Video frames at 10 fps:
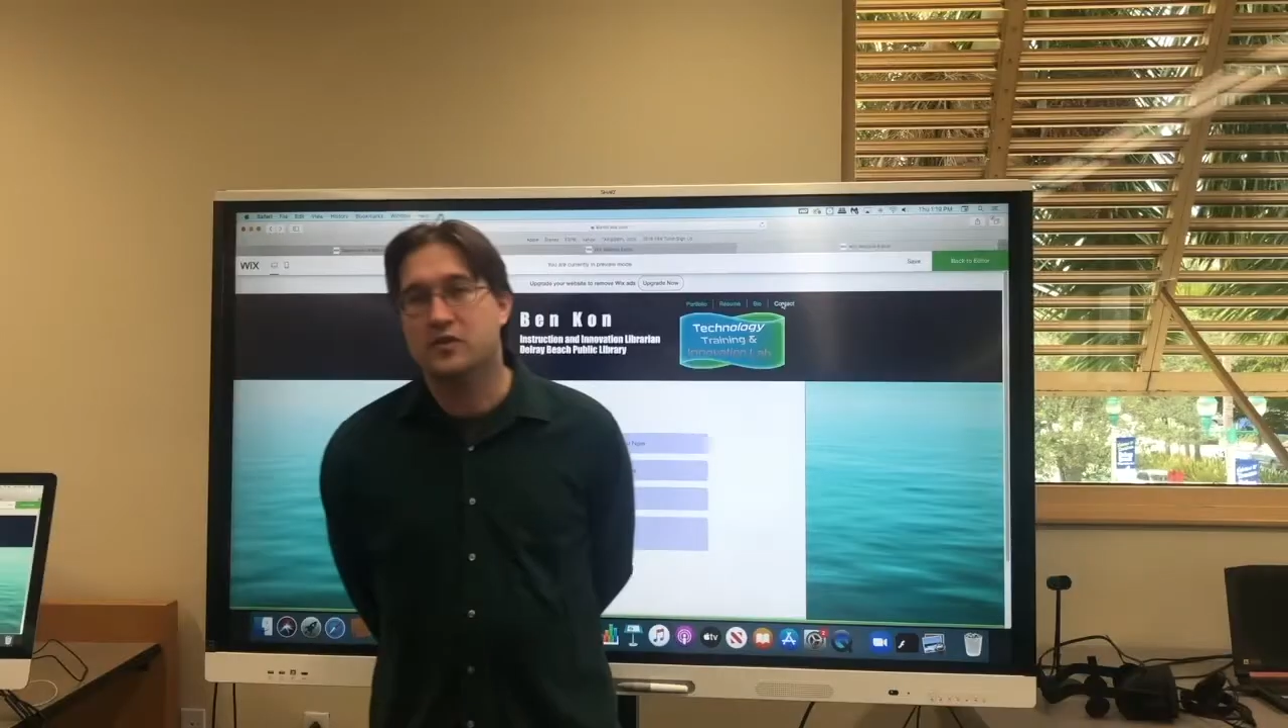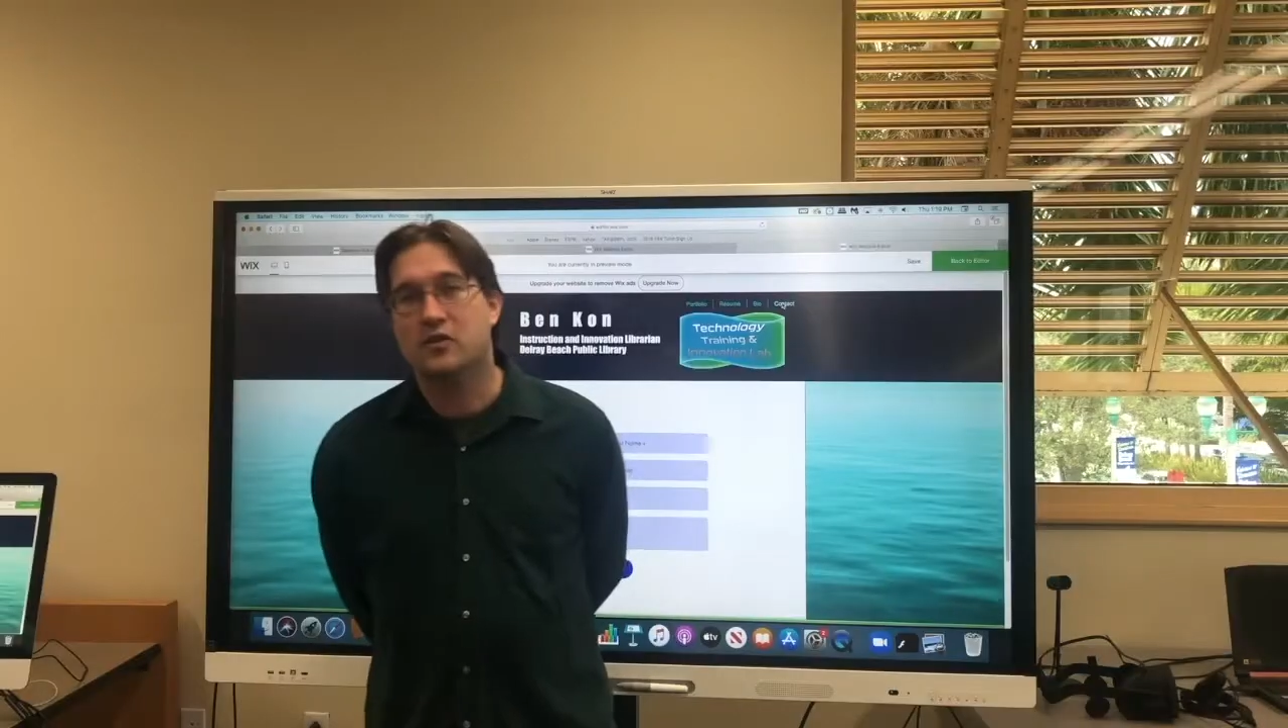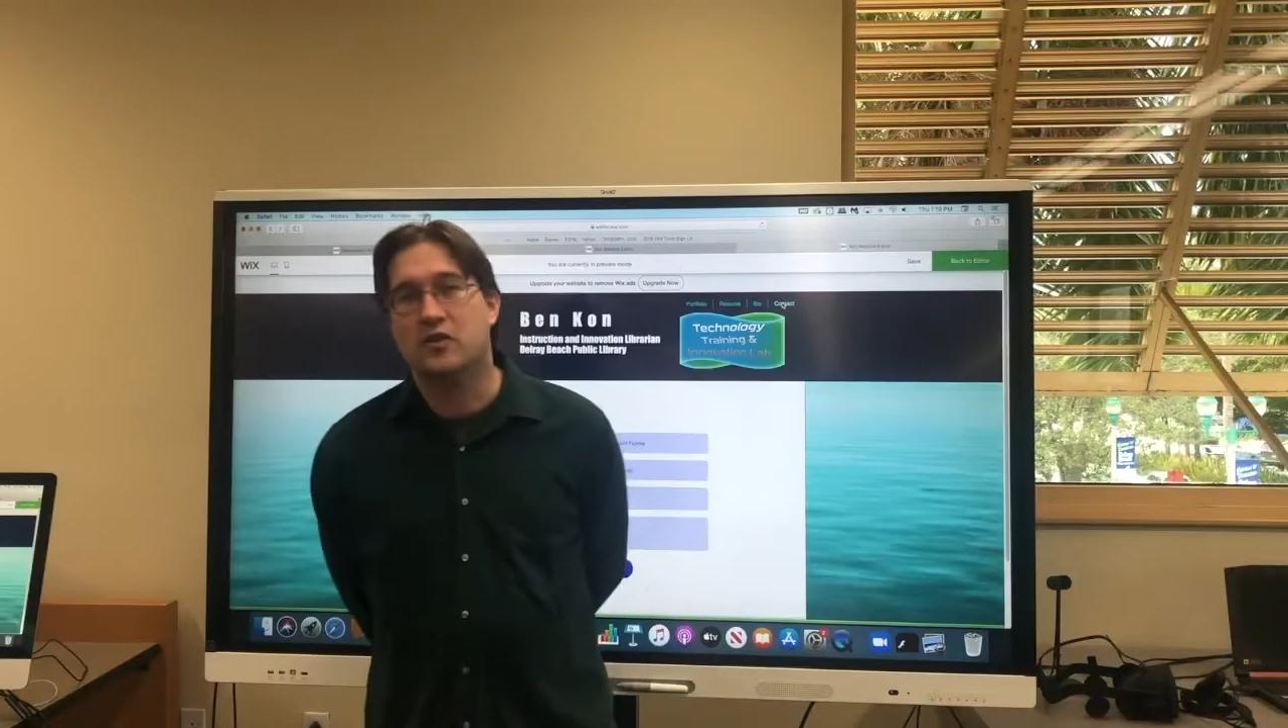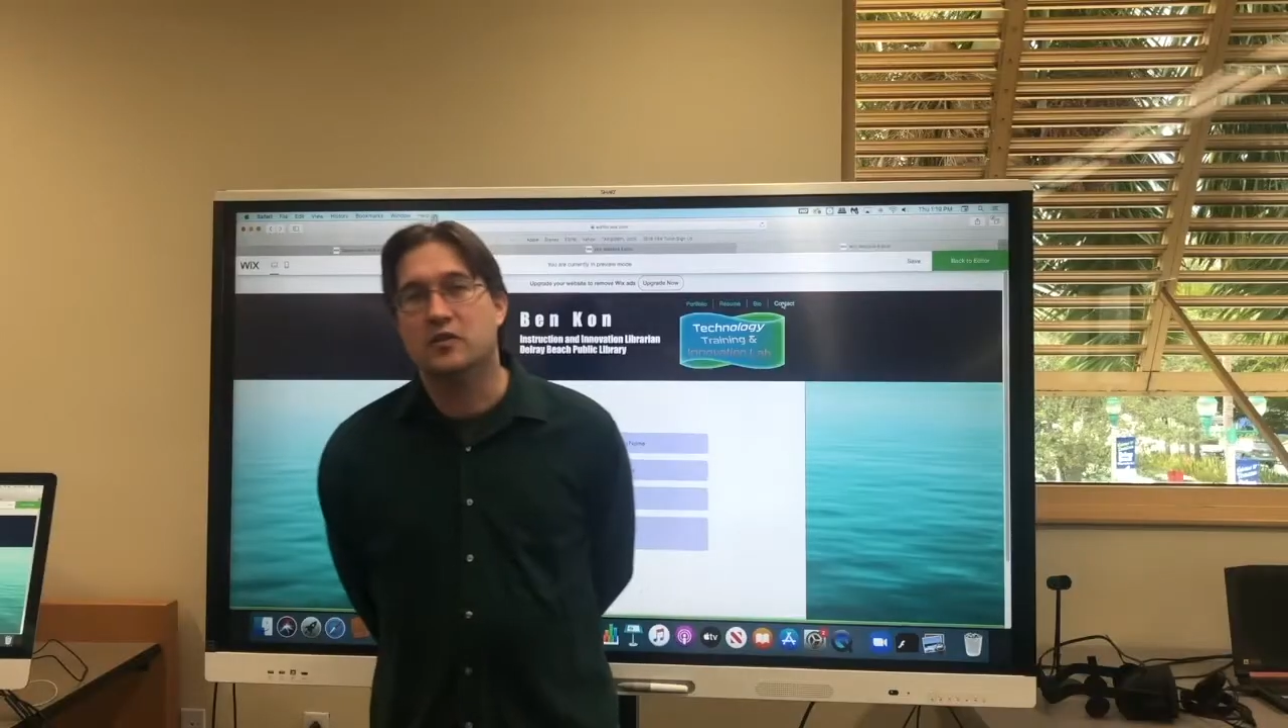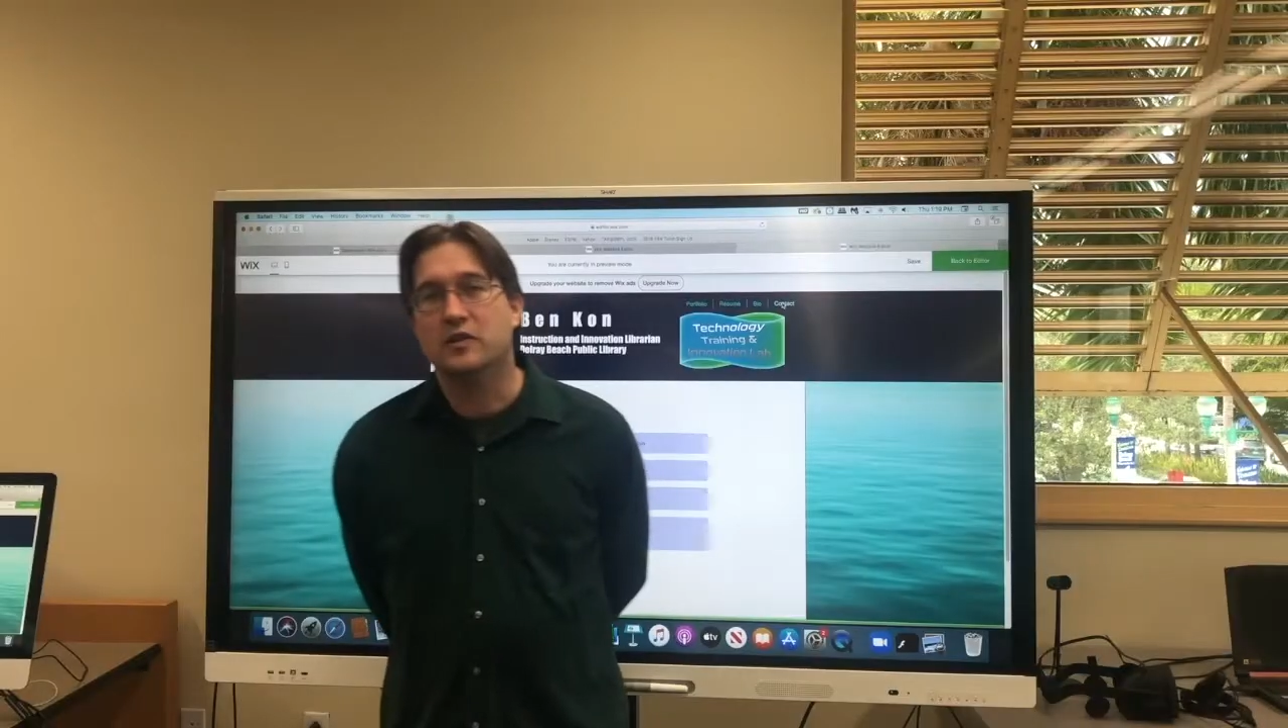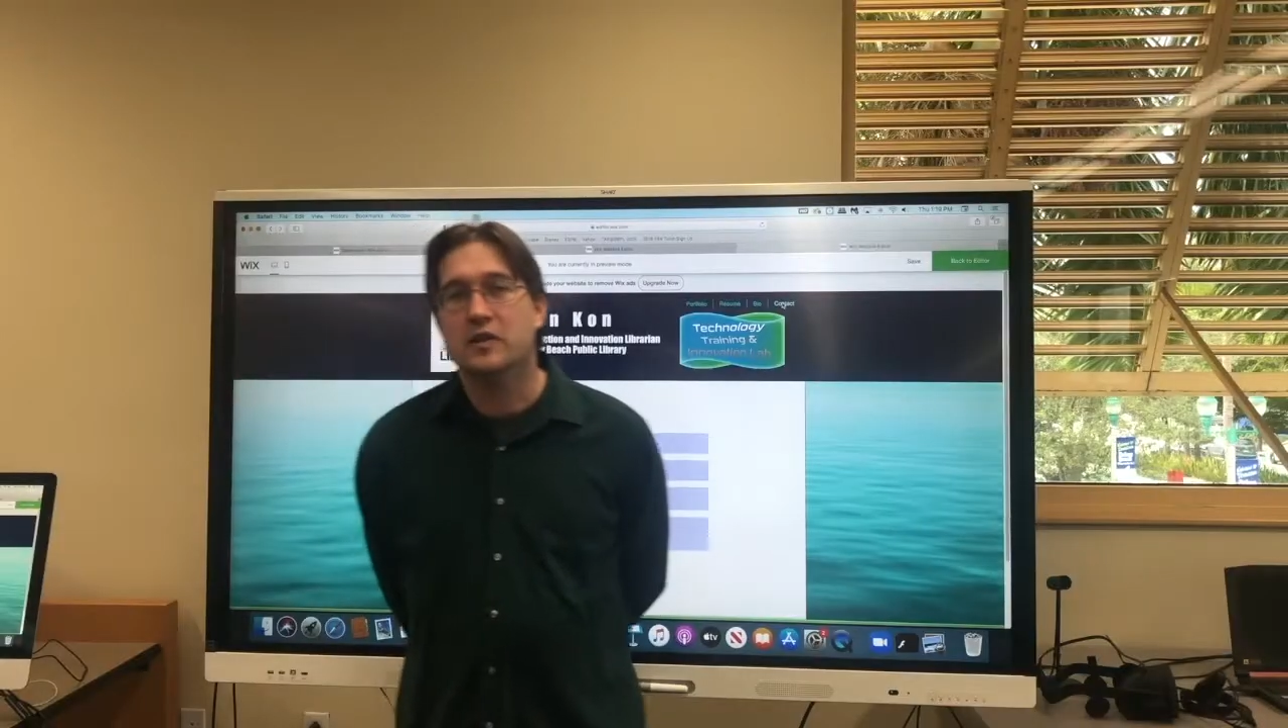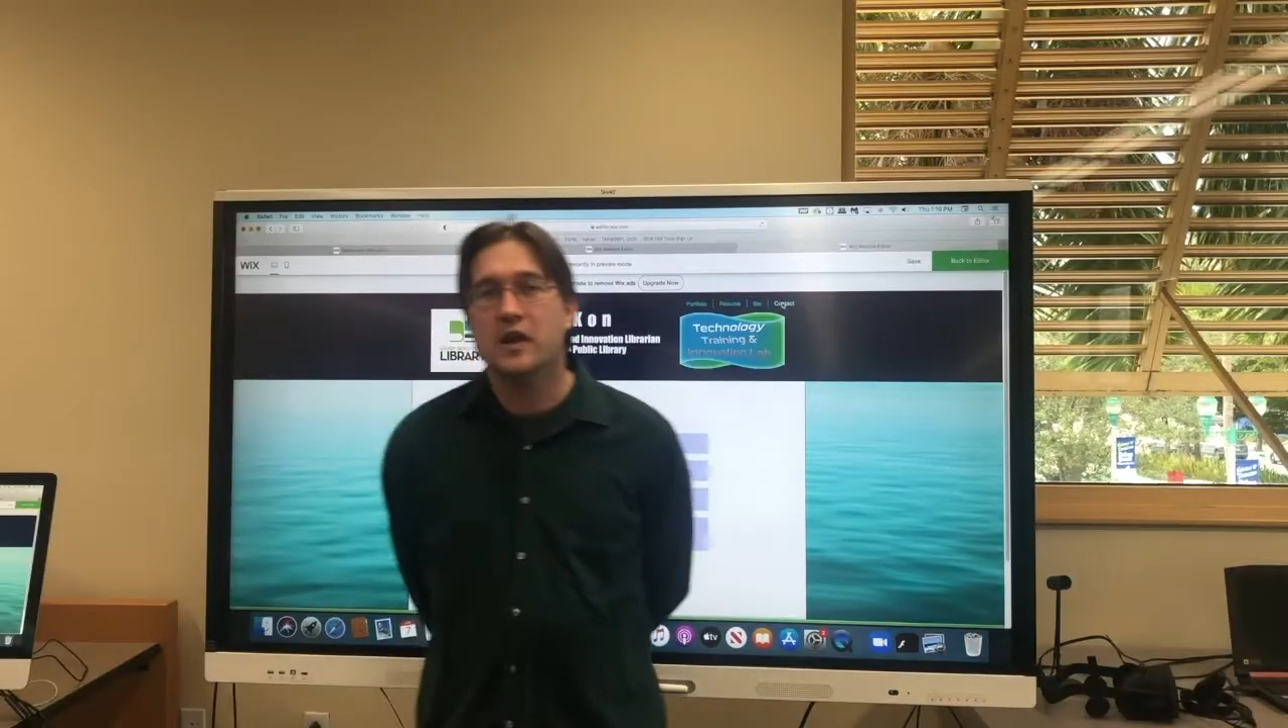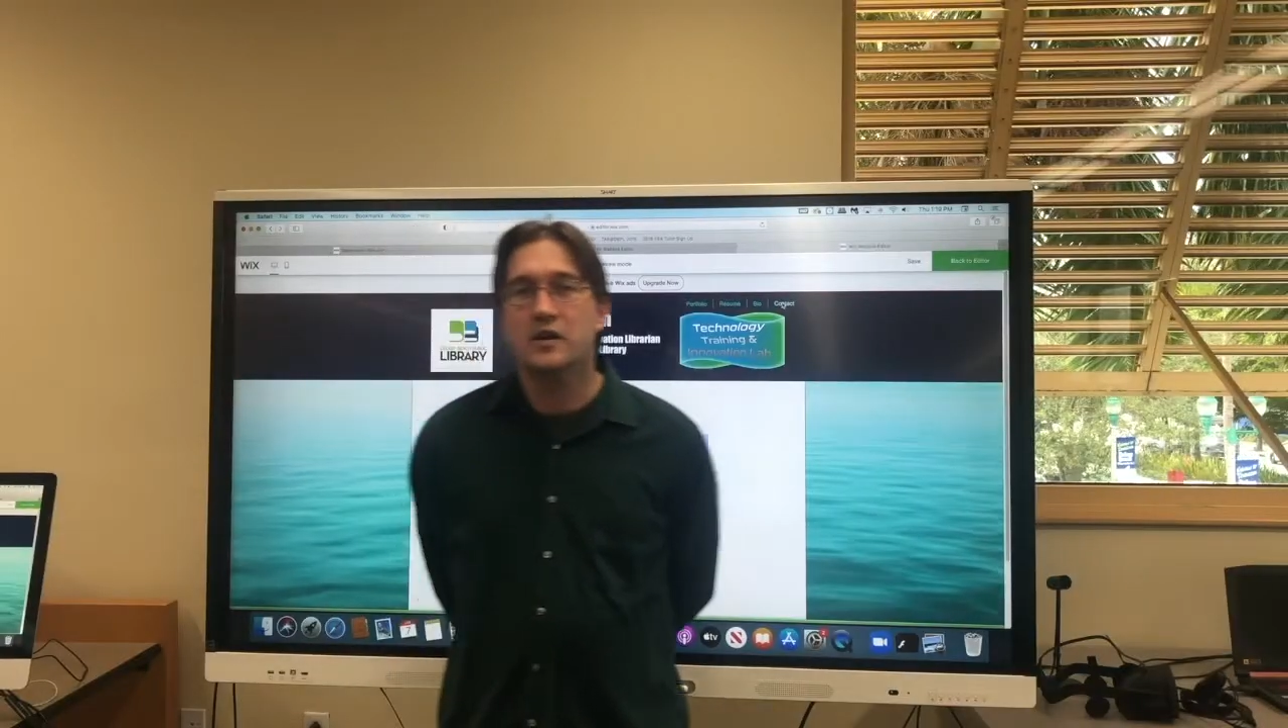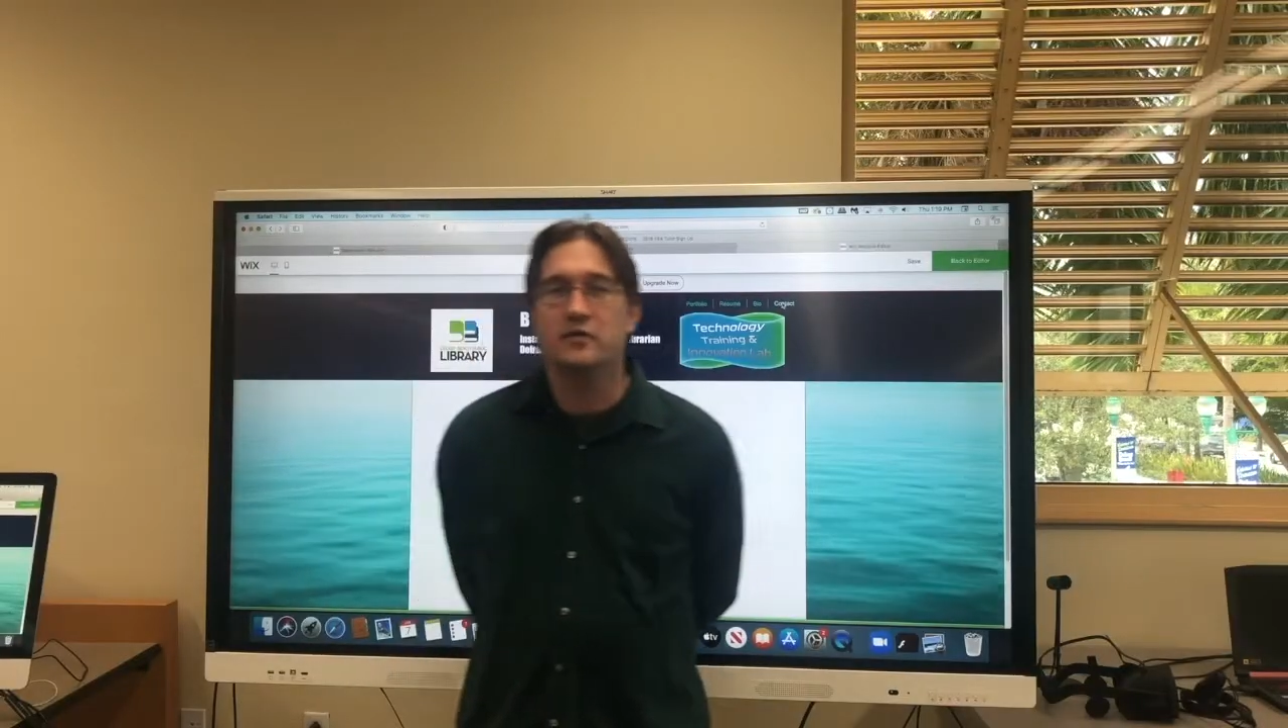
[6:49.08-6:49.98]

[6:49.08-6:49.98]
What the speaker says: a lot of